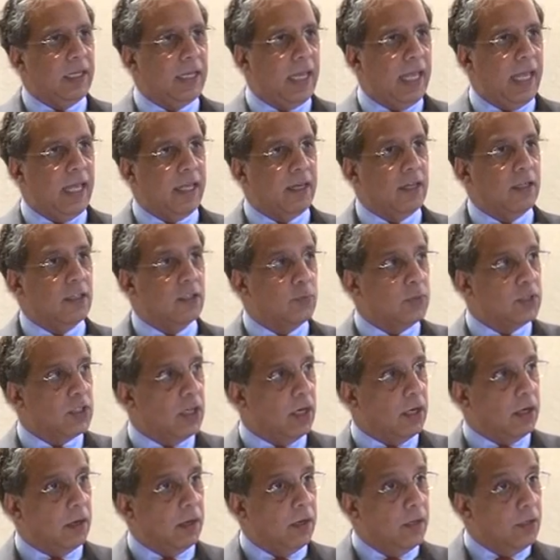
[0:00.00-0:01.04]
in areas which
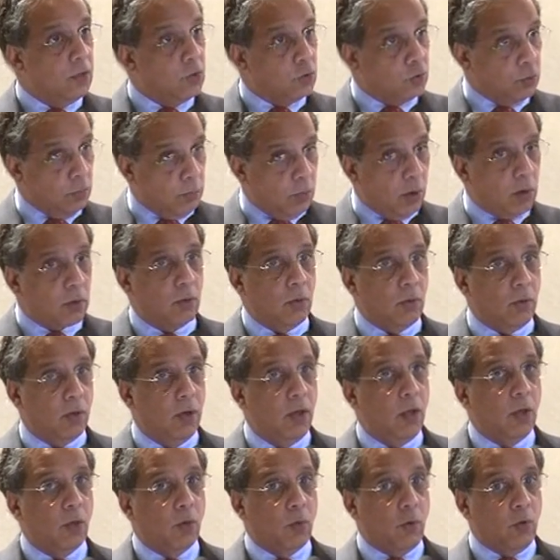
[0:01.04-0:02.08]
are
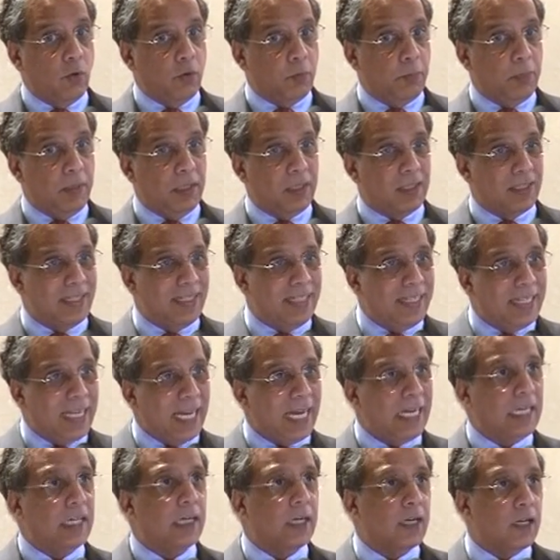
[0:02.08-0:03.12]
tomorrow going to be the
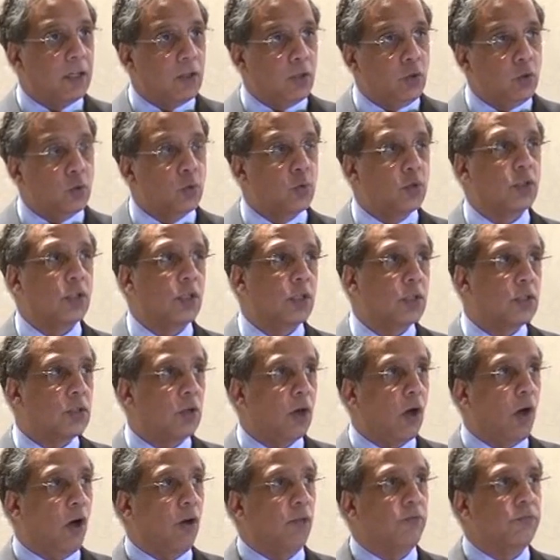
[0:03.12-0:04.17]
data users
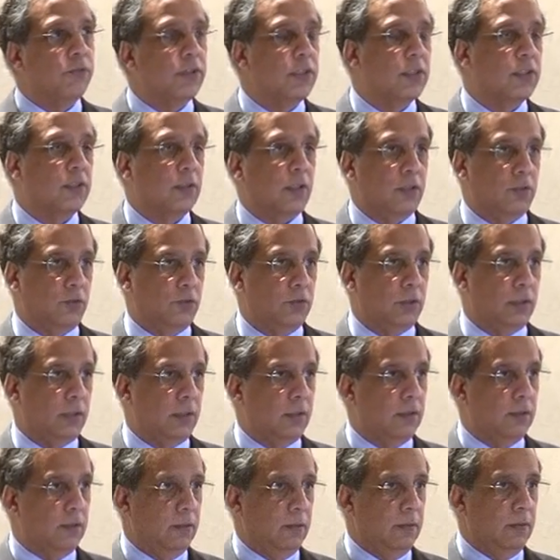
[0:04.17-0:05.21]
of this
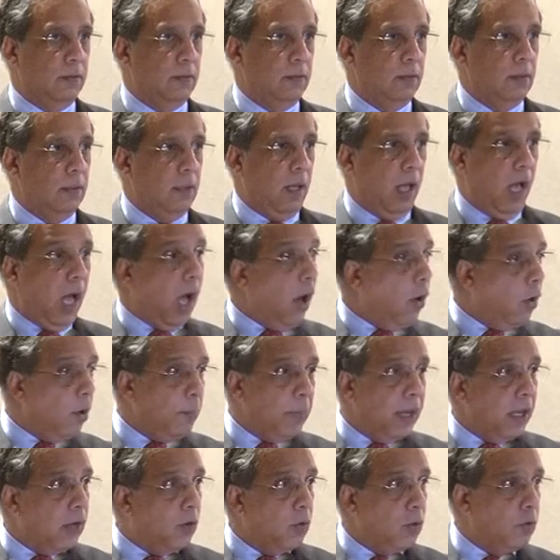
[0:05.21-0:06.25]
country. How
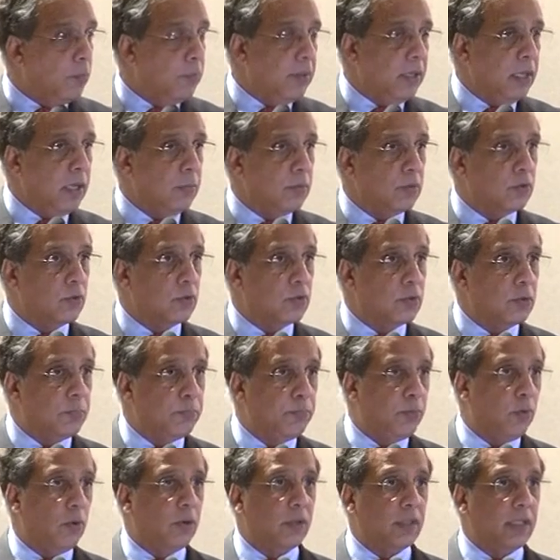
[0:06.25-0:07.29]
am I going to be able to
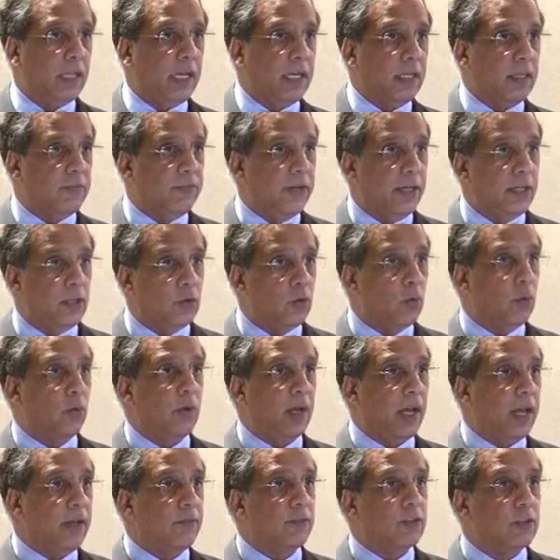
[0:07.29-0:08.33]
support that if I don't
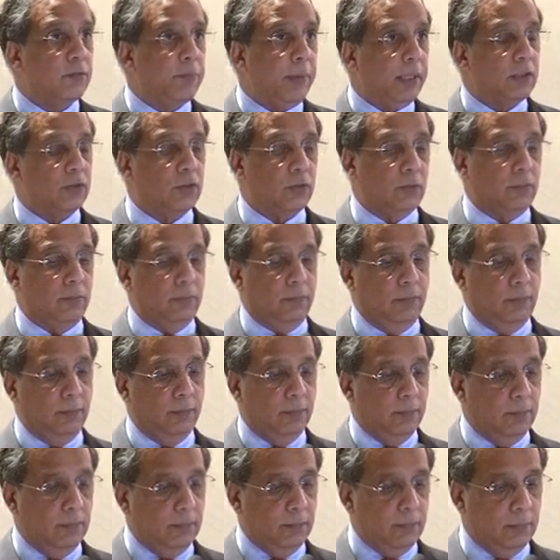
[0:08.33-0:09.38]
have spectrum?
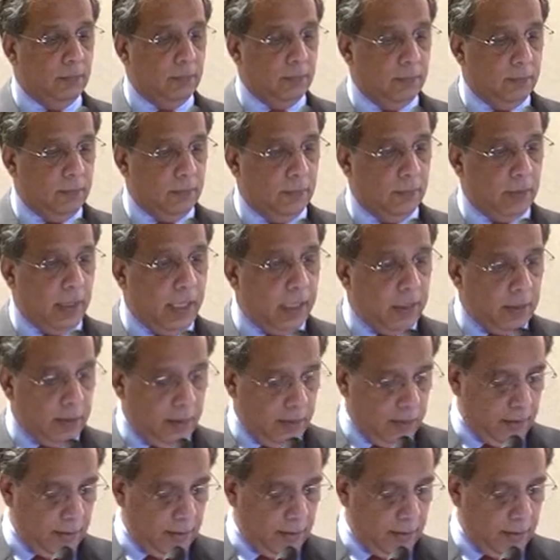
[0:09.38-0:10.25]
Right?